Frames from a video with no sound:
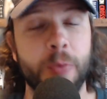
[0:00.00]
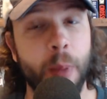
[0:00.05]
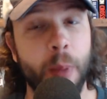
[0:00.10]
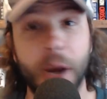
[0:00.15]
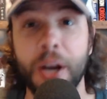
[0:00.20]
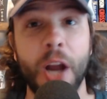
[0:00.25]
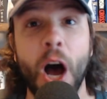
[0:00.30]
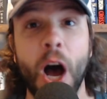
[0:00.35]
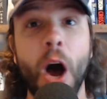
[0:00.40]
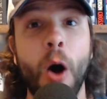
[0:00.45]
But
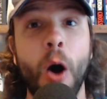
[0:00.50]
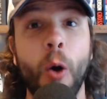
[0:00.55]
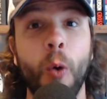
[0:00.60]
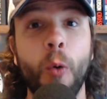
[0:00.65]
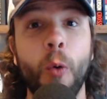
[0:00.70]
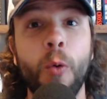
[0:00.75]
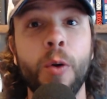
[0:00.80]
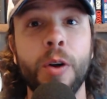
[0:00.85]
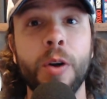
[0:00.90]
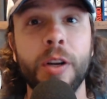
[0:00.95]

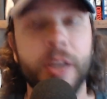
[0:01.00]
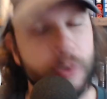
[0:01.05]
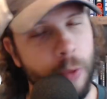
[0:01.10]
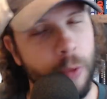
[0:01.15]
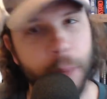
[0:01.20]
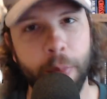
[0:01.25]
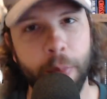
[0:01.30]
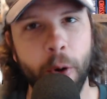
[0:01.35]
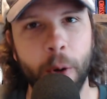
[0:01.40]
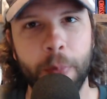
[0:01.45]
no, because we
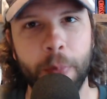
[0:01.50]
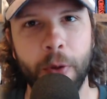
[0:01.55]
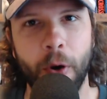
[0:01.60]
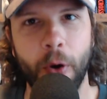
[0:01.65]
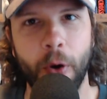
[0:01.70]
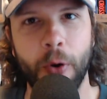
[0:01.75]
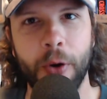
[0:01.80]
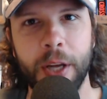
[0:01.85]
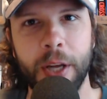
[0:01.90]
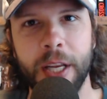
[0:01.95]
blew up the
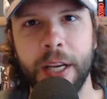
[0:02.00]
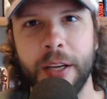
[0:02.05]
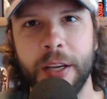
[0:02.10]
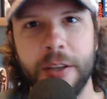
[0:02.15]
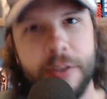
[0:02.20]
whole league.